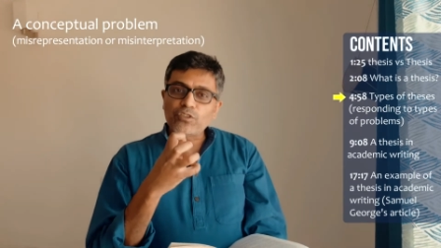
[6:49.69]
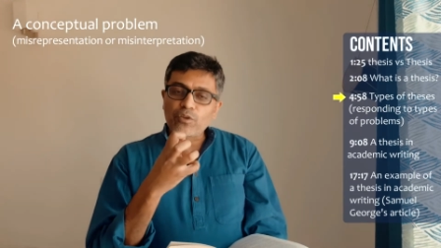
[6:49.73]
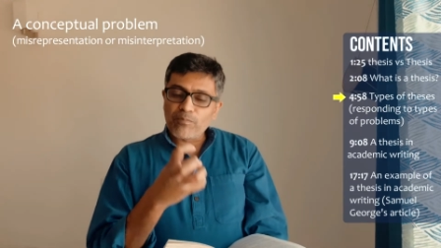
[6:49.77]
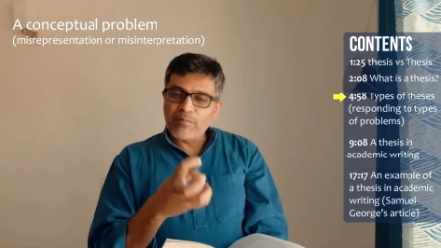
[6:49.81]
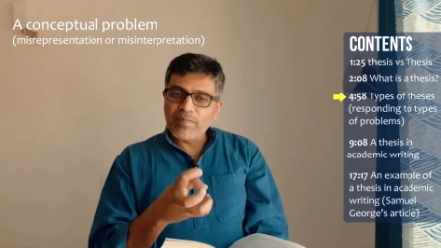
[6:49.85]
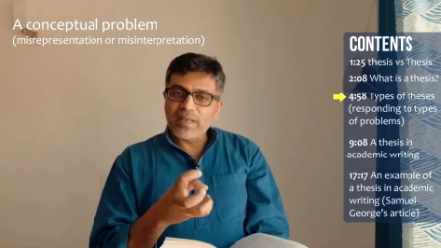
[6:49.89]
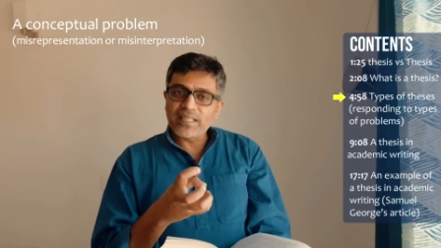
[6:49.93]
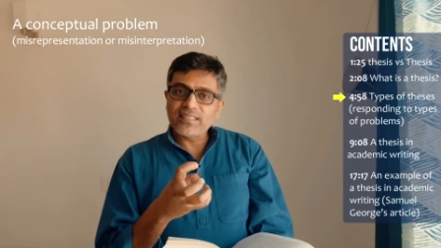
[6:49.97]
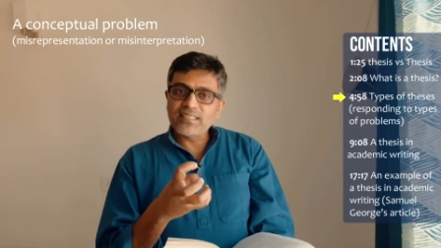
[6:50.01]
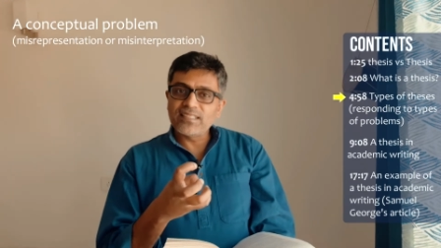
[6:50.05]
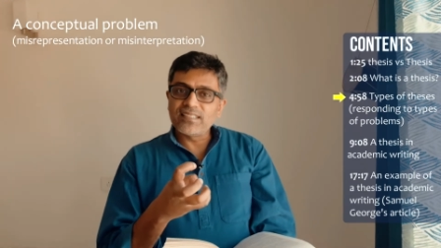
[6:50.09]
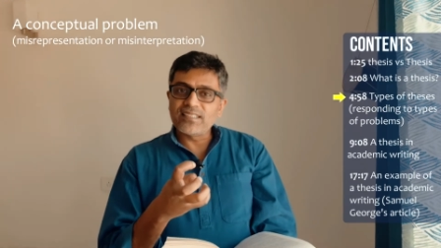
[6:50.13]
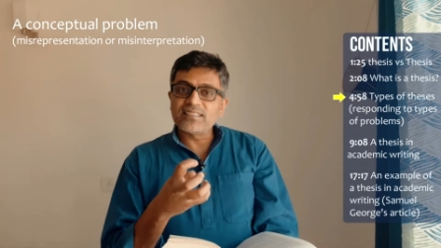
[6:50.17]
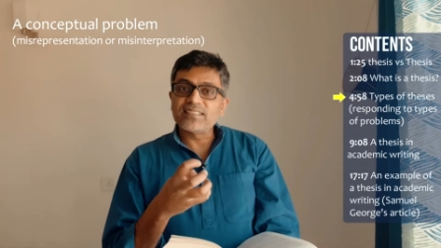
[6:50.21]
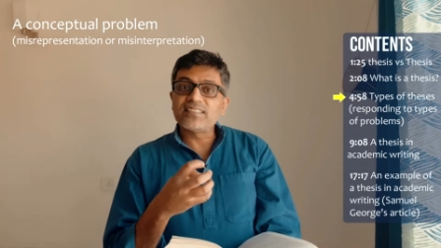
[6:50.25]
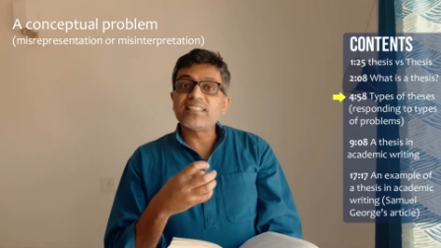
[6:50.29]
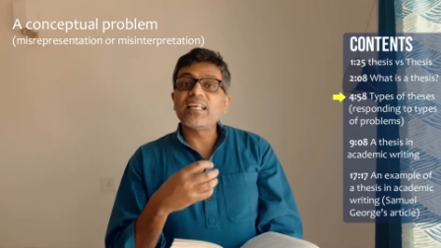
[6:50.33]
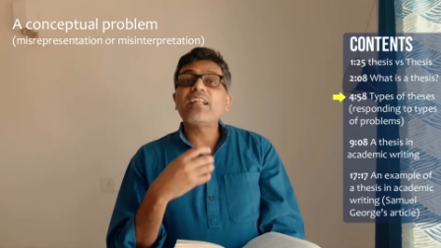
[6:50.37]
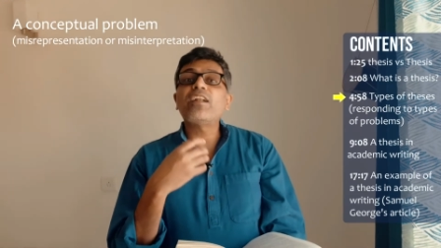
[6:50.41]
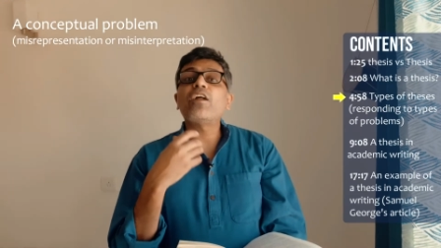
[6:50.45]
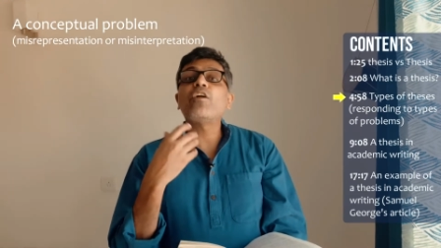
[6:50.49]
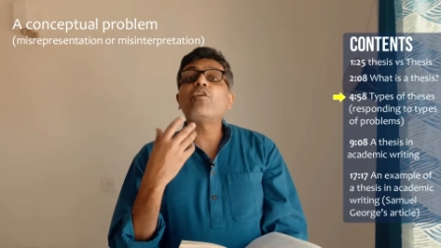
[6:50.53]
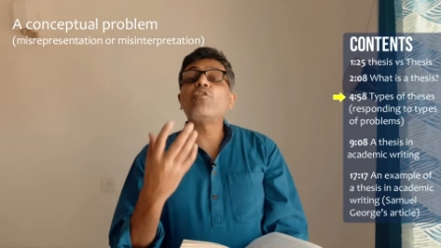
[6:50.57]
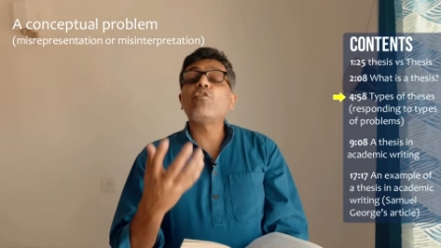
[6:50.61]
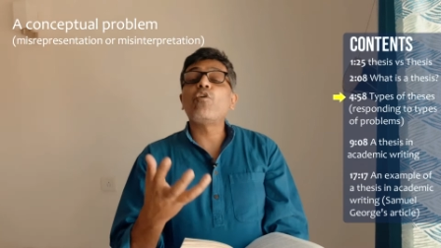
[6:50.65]
or methods
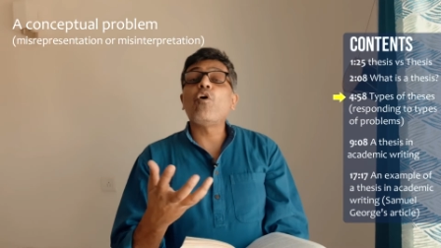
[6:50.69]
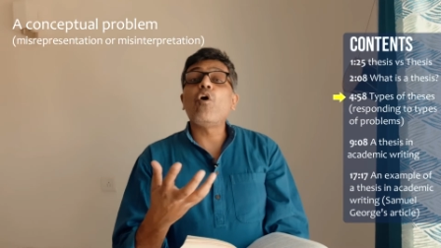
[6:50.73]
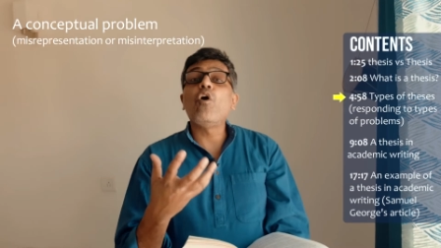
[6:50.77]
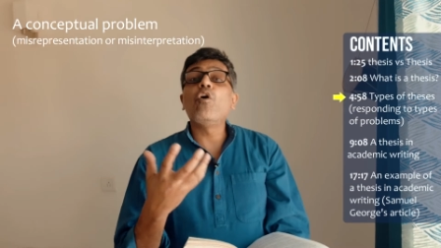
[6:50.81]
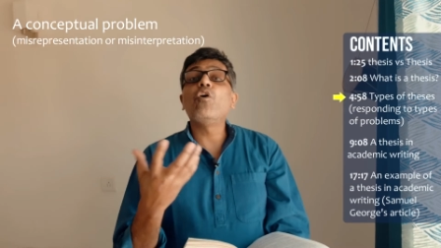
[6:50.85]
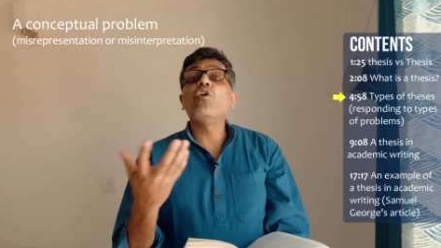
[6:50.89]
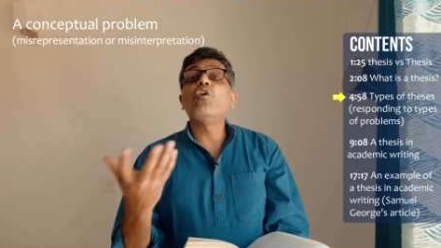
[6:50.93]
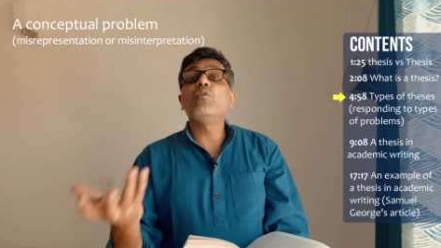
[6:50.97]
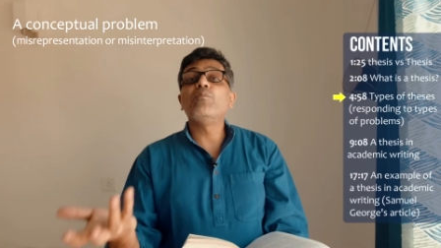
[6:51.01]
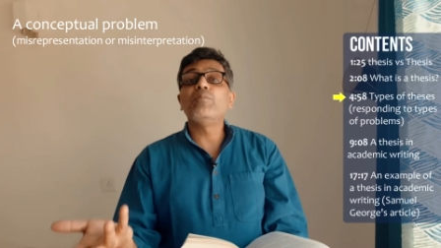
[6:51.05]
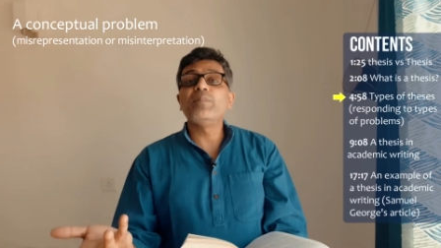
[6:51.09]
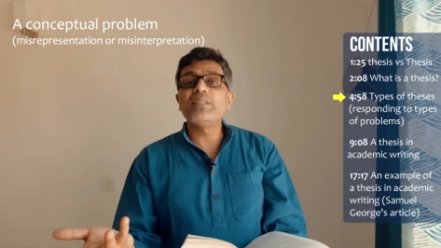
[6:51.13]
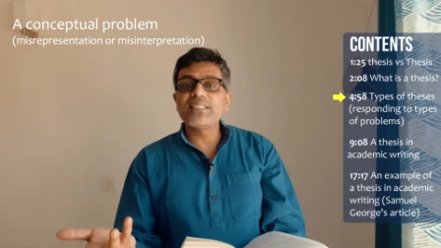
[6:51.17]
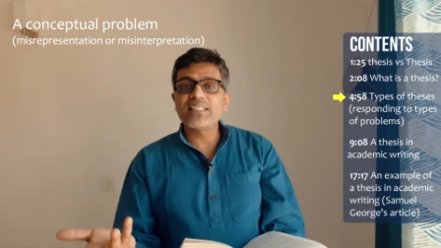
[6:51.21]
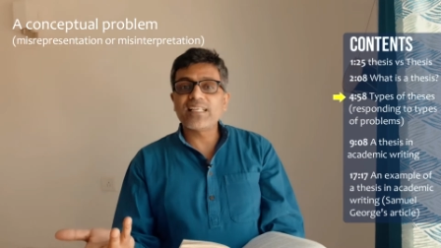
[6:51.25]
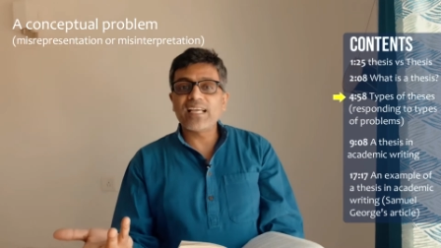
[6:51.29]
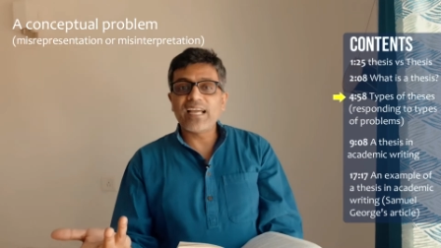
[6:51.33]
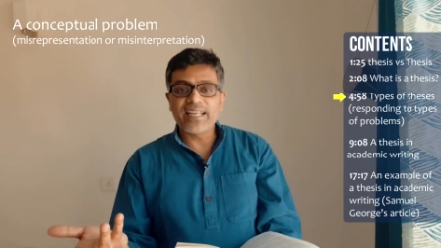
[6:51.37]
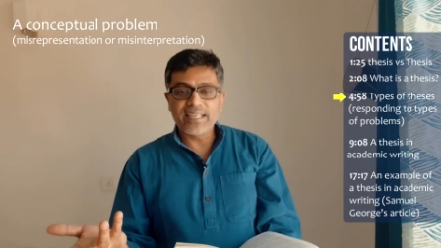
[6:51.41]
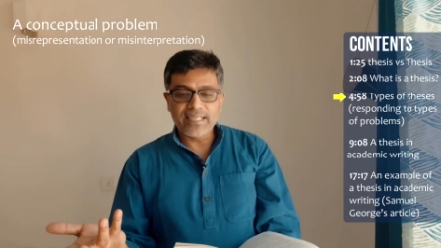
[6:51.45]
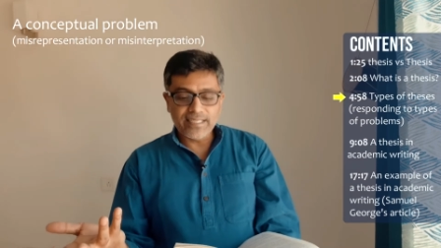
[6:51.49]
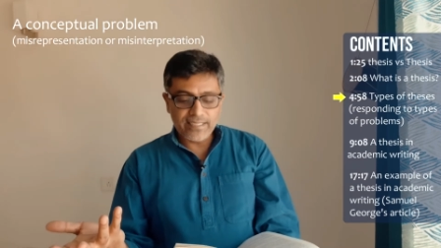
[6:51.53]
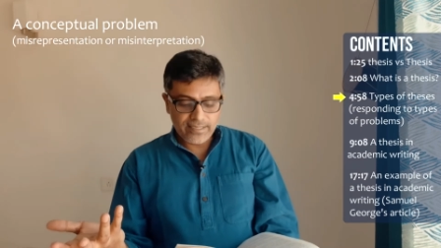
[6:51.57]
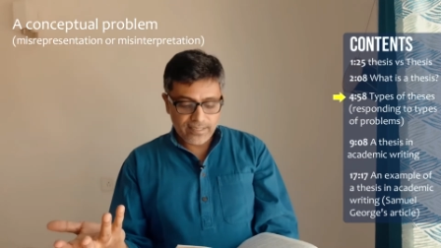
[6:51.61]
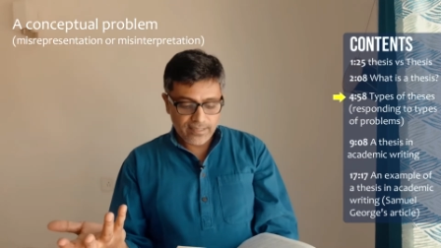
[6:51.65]
that are wrong or
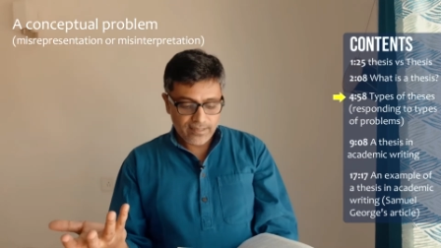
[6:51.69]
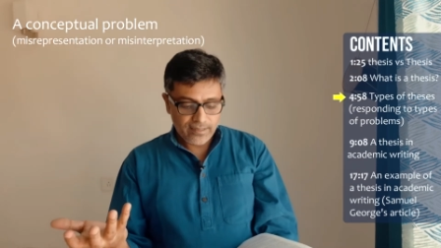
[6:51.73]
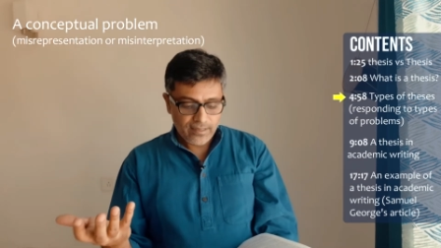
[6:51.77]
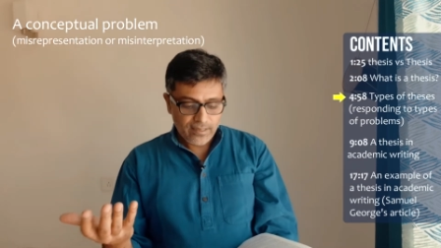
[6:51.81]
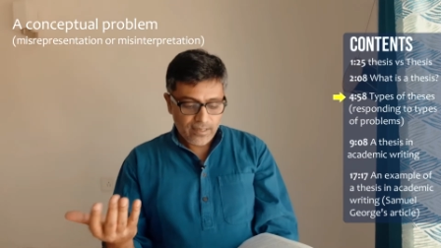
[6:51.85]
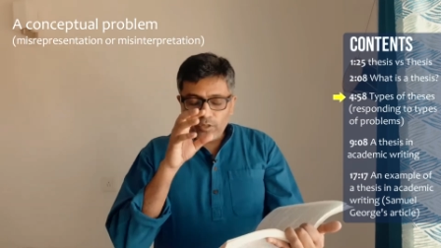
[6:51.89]
misguided,